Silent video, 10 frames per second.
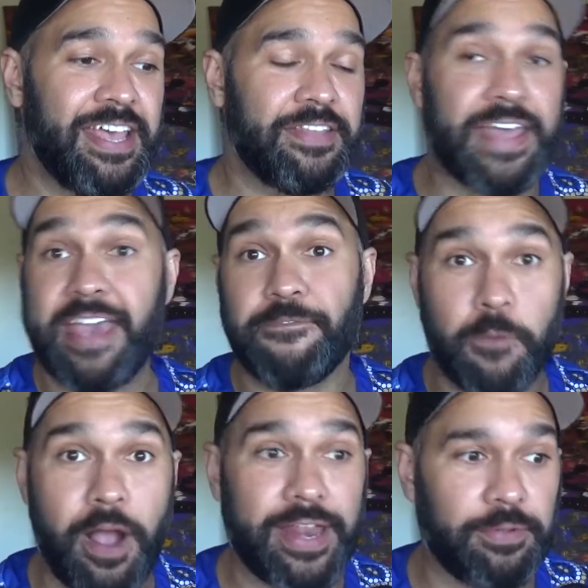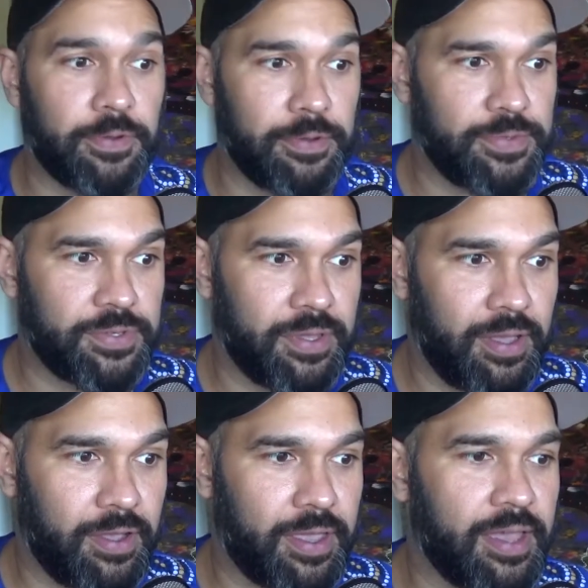they have writing rooms,
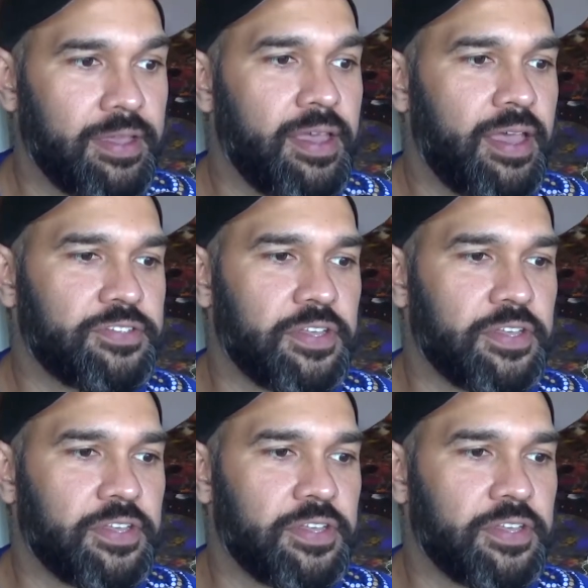okay? And so